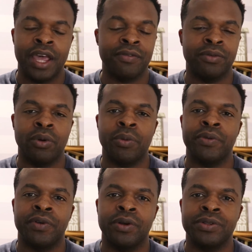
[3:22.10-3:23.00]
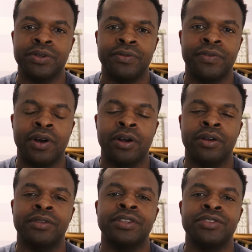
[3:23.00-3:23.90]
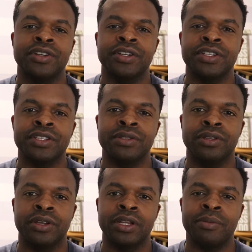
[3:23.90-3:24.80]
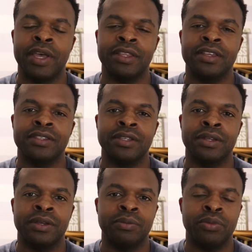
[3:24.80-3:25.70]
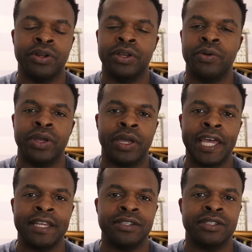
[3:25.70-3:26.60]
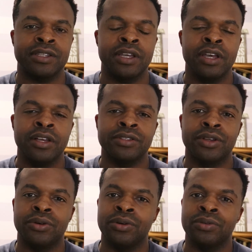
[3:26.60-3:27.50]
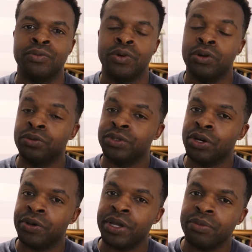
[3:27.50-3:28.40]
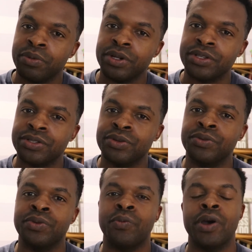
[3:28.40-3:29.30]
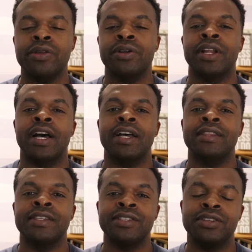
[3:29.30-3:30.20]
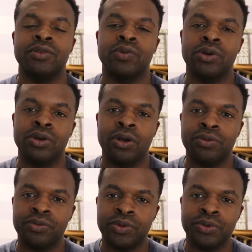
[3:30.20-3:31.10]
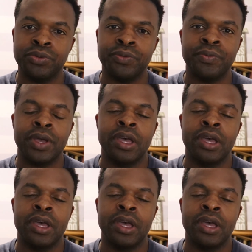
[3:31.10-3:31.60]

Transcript: and from what we've heard so far, this judge is looking to make this a pretty quick case. So we'll know here pretty soon whether or not this deal will go through,